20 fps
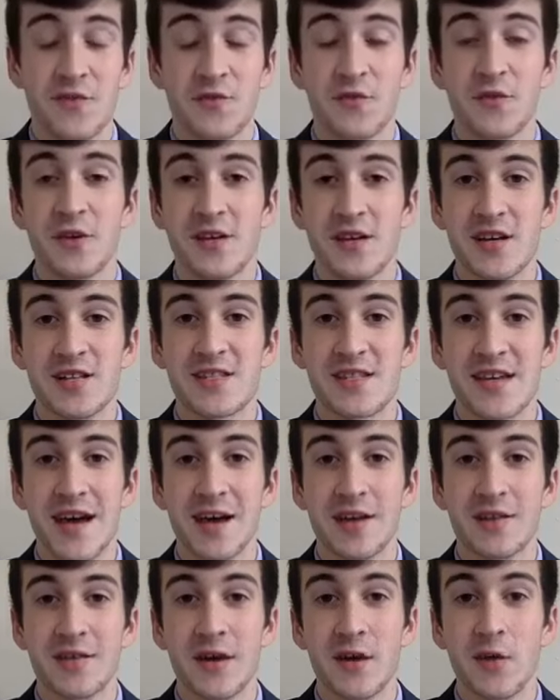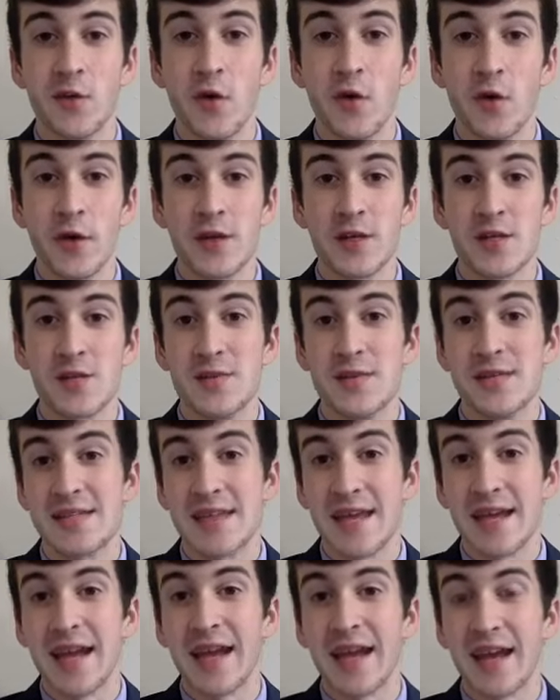definitely does sound like wokeism is
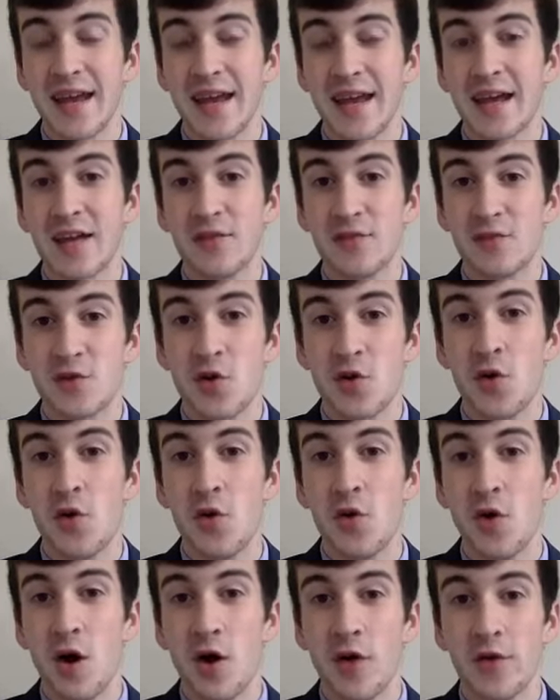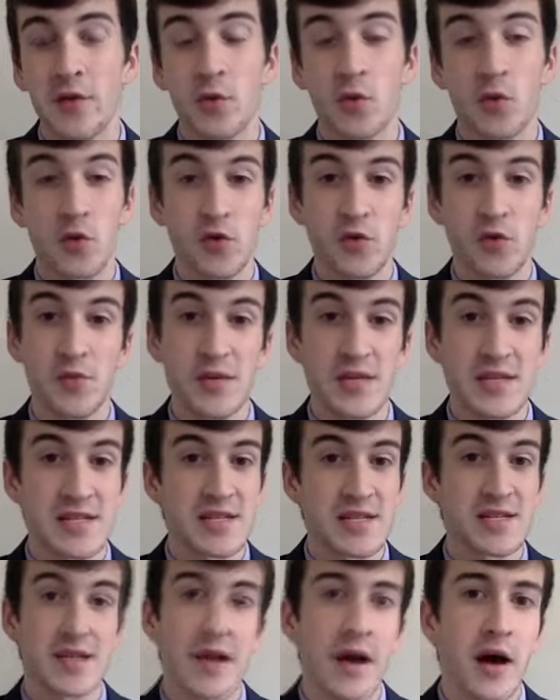taking a negative toll on the world of
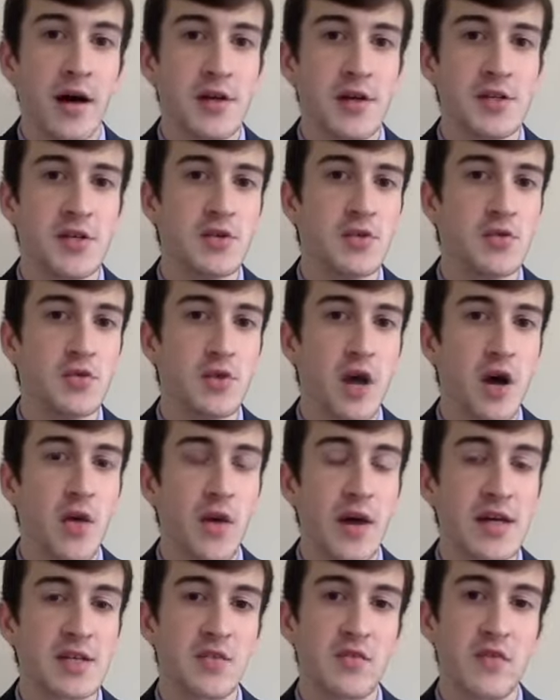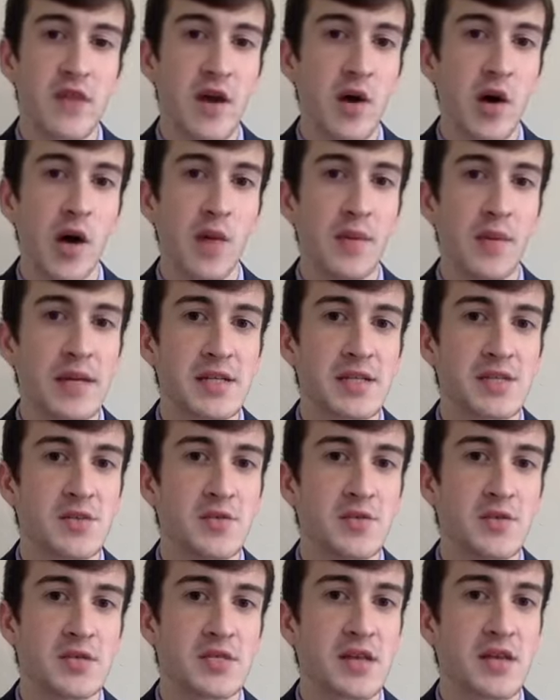business. Uh, do you know as of now how many
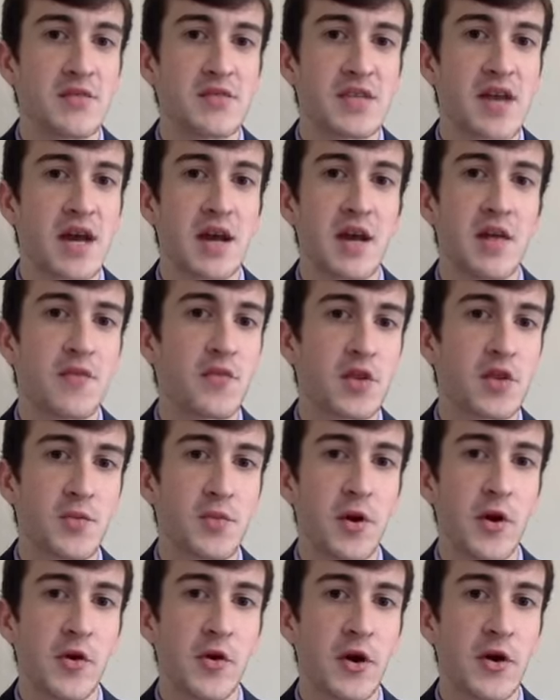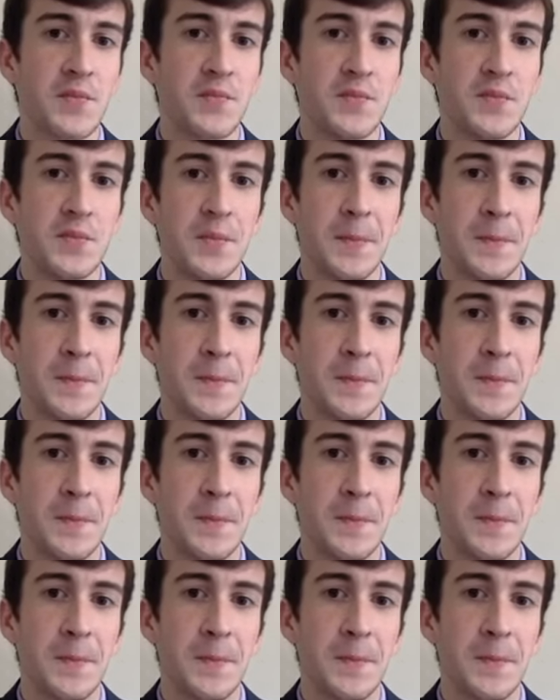students have signed up for the program?